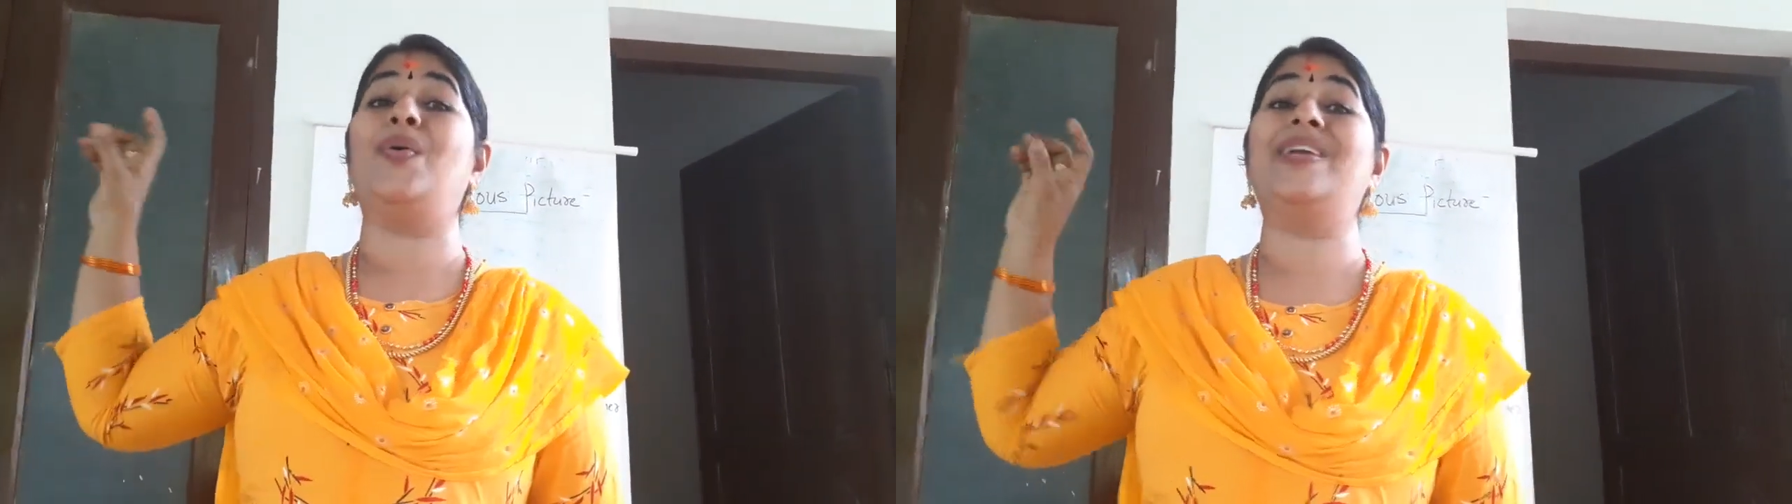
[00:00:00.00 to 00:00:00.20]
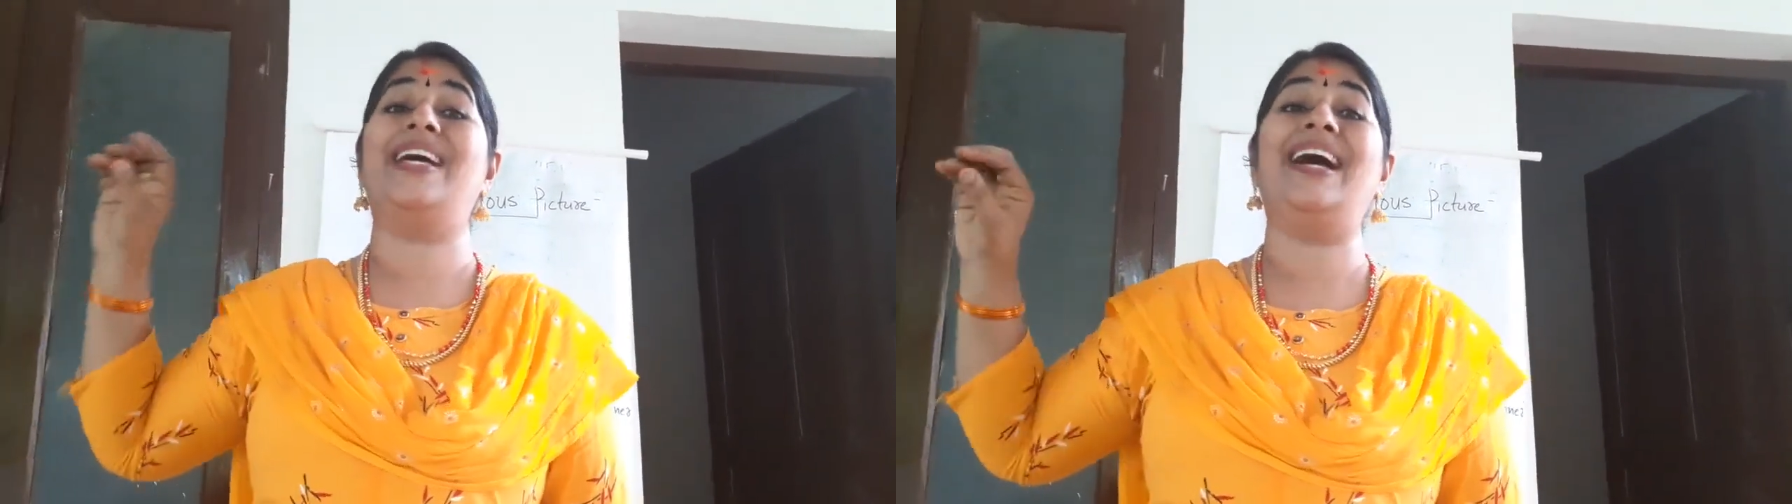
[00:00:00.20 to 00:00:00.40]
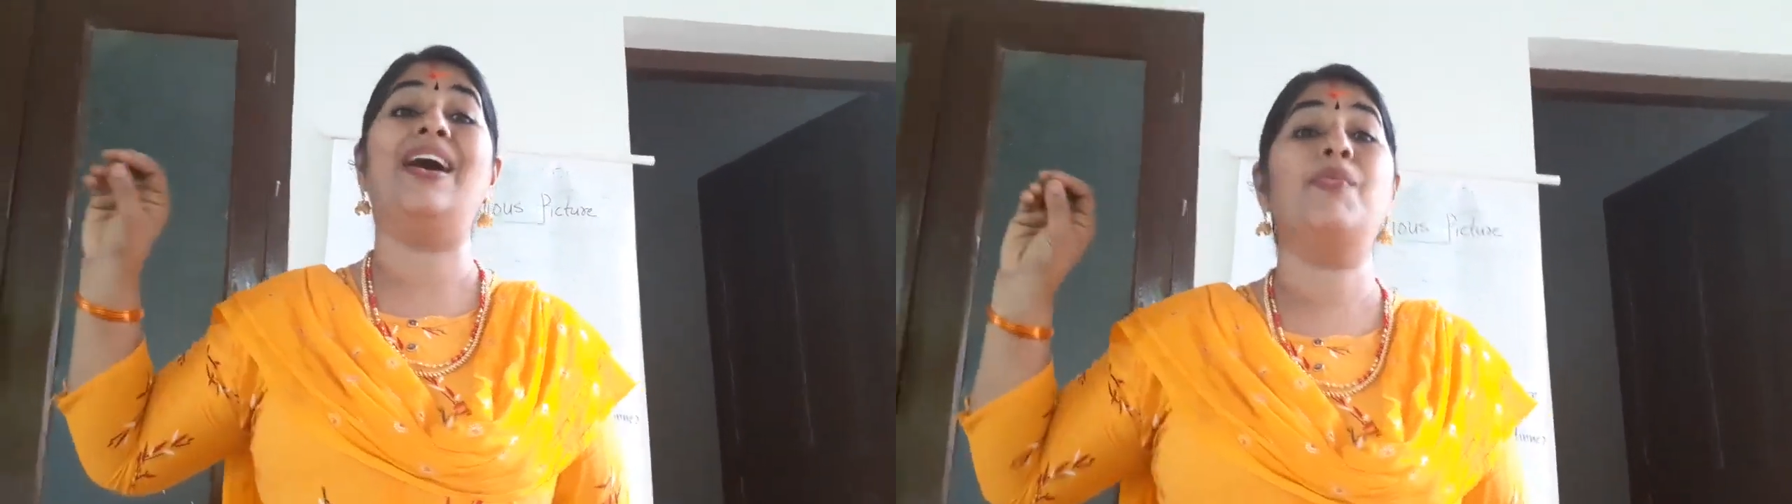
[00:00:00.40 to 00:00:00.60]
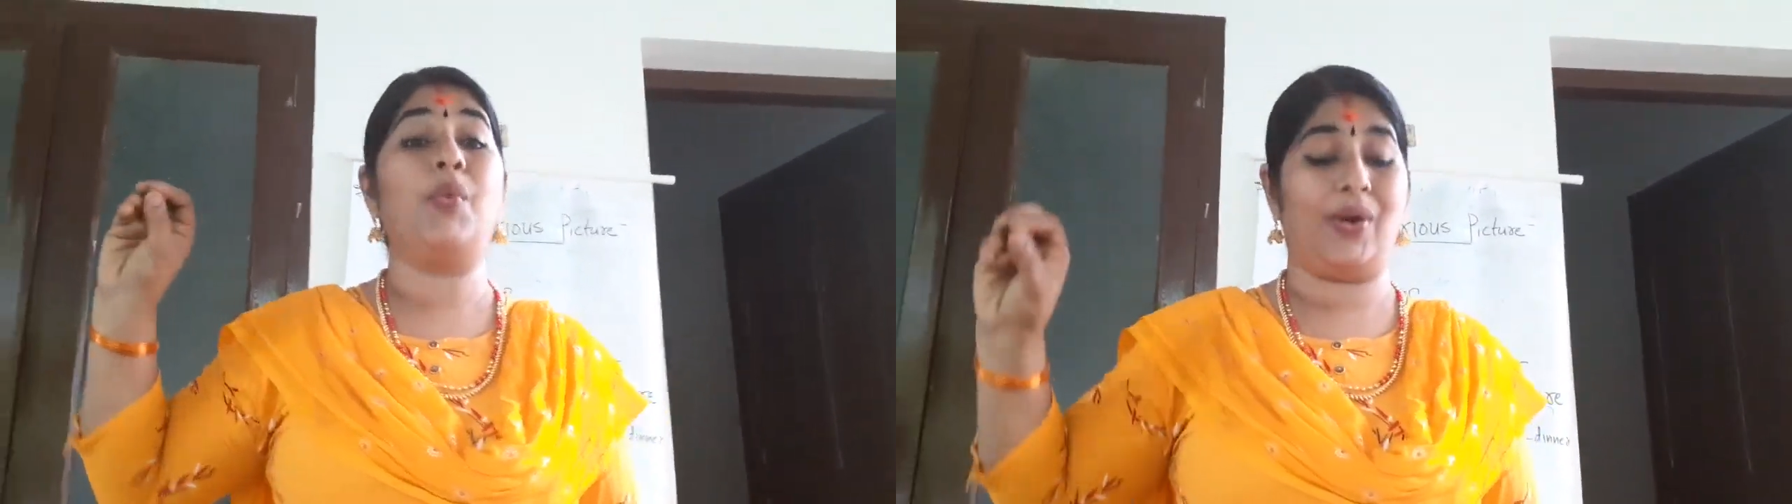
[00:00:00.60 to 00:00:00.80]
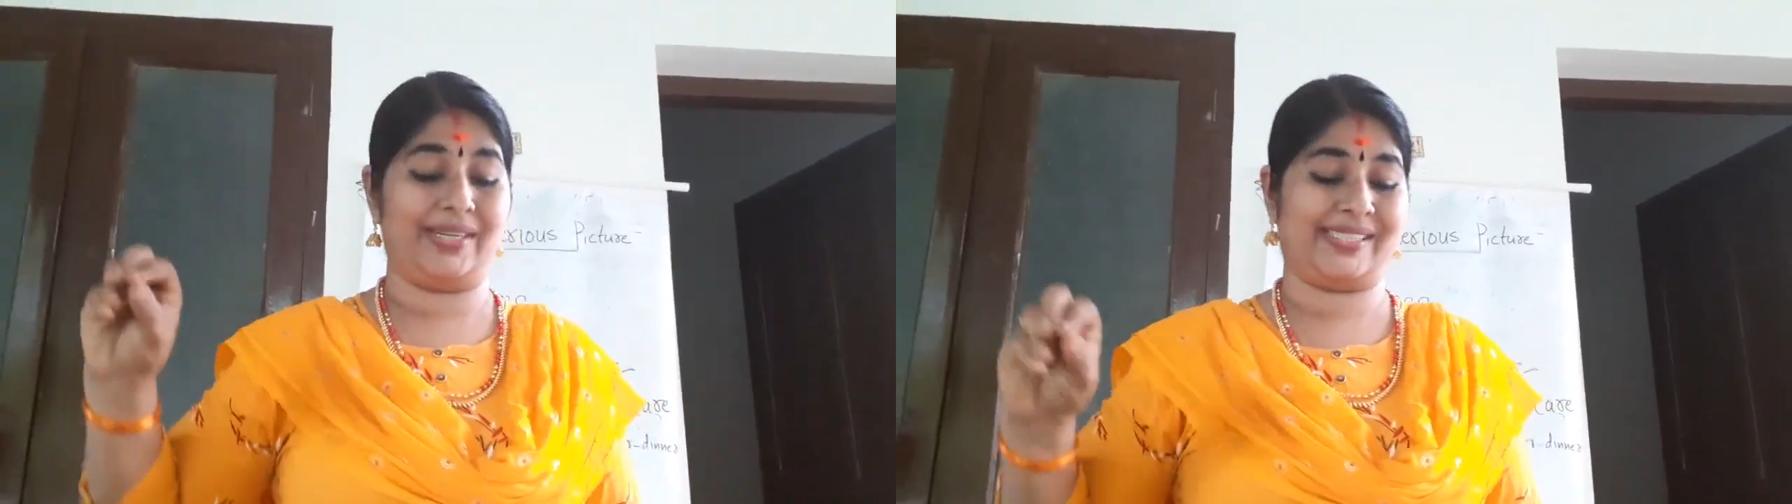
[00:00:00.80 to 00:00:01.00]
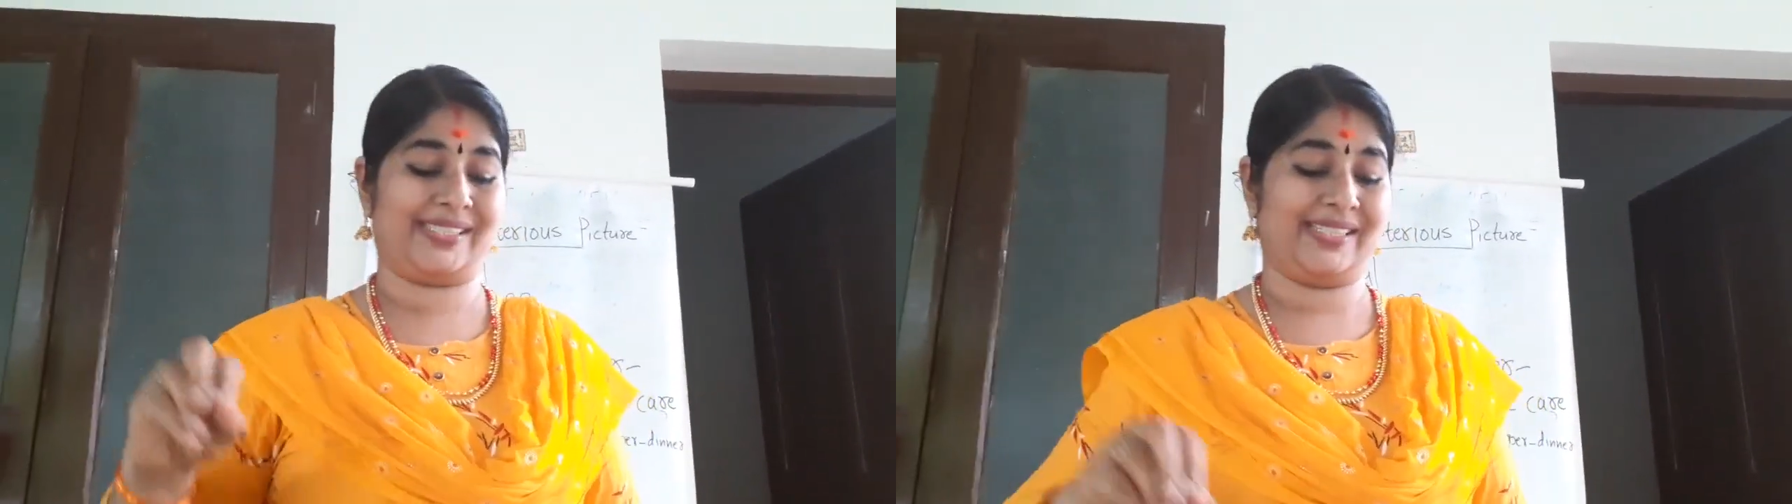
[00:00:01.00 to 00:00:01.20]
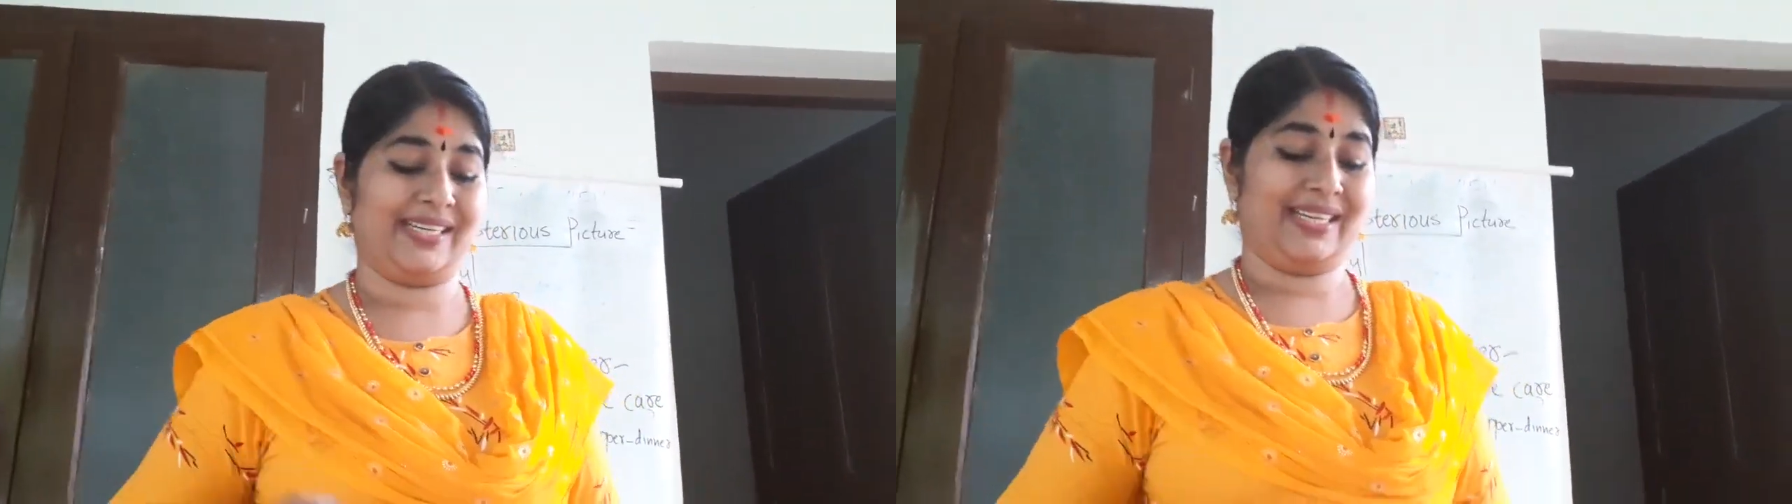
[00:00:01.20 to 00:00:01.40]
on the walls.